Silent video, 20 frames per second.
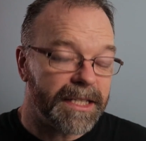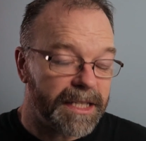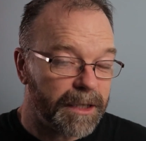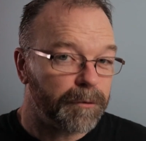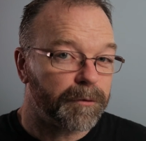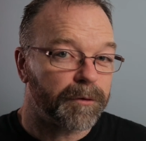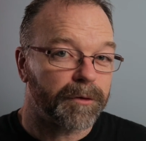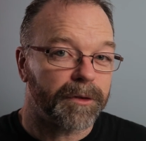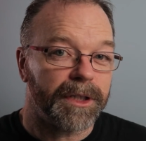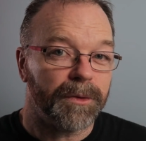
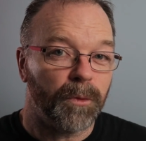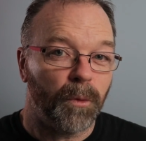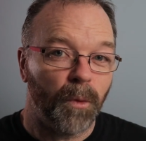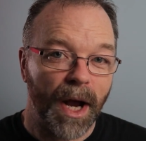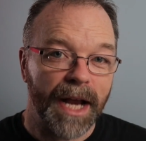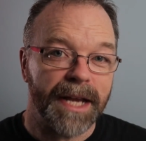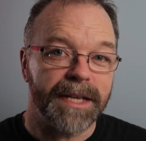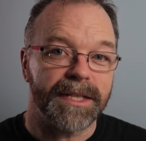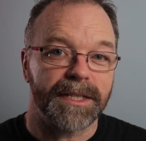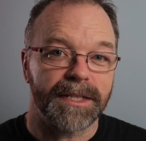different
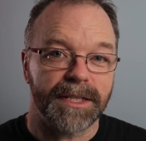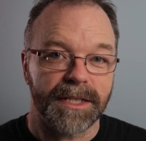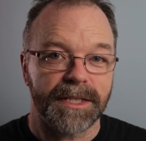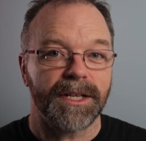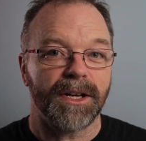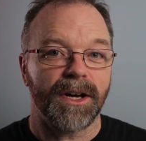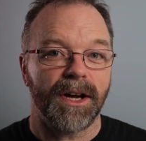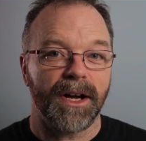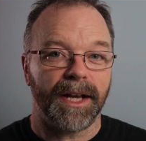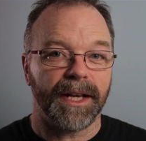ways to
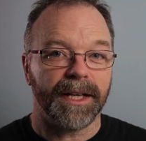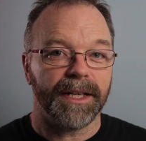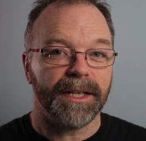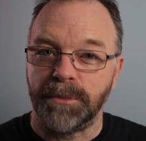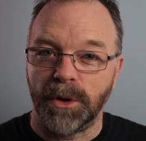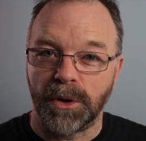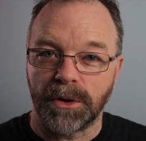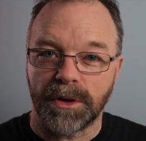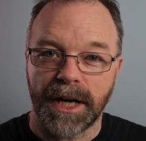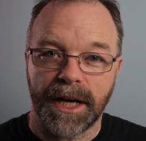die.
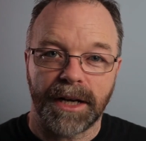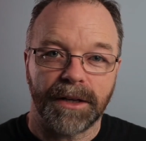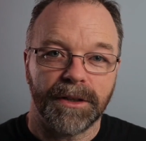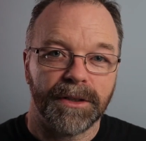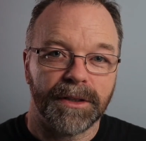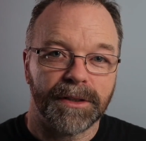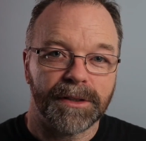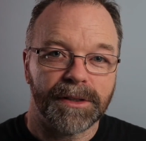Tamora,